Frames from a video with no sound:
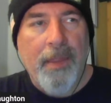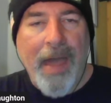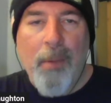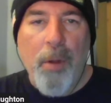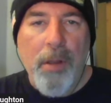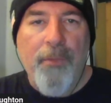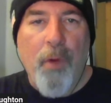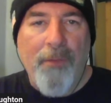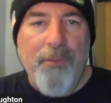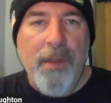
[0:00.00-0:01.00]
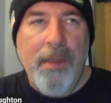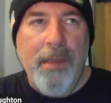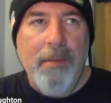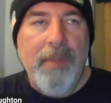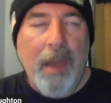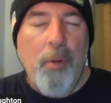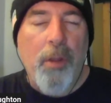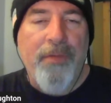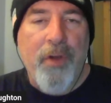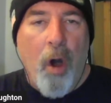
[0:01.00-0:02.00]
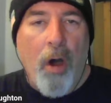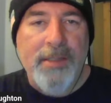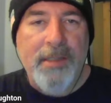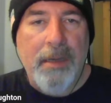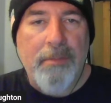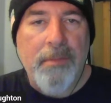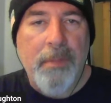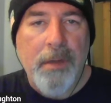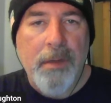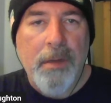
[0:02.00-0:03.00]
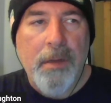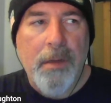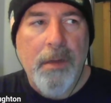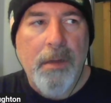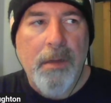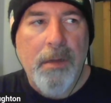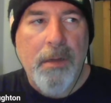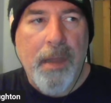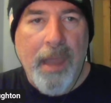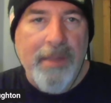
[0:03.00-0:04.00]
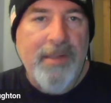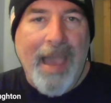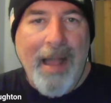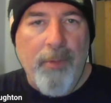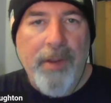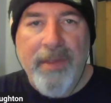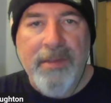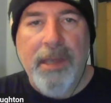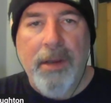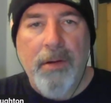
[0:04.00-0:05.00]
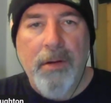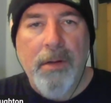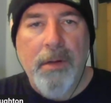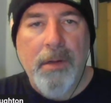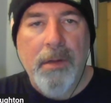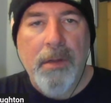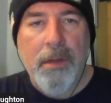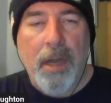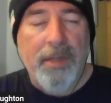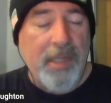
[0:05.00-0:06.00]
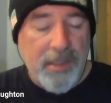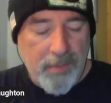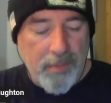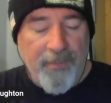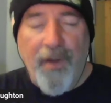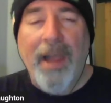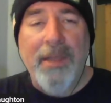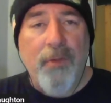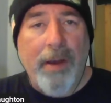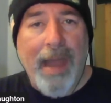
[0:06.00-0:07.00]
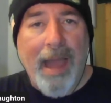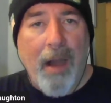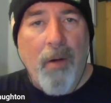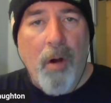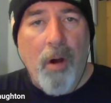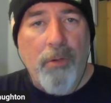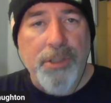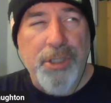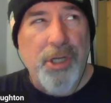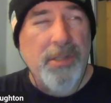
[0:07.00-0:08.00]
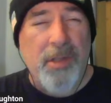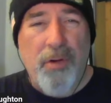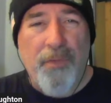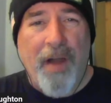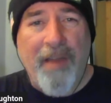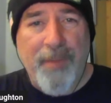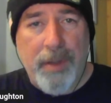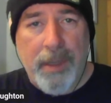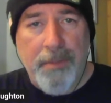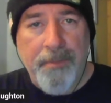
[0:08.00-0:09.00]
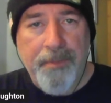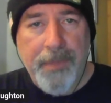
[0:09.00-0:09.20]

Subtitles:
that will have cost him his salary this year because his fines right now are just under 5 million.